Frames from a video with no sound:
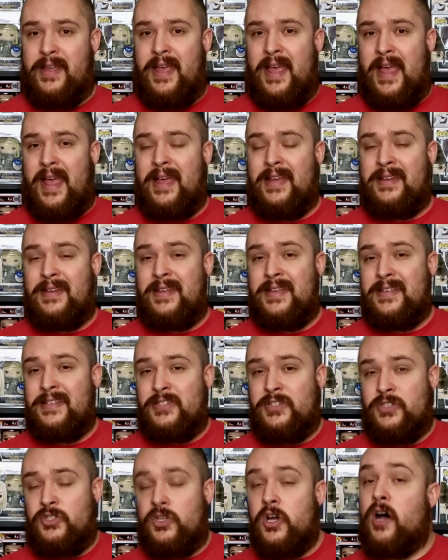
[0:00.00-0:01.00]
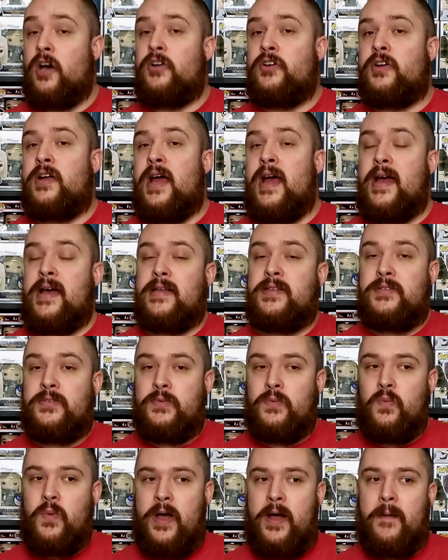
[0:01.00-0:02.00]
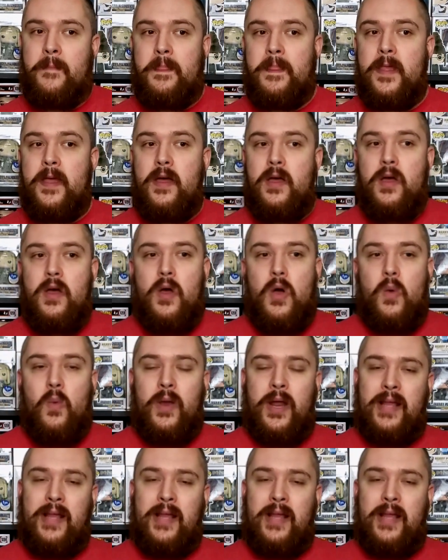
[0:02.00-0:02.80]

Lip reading: and his daughter as well. What I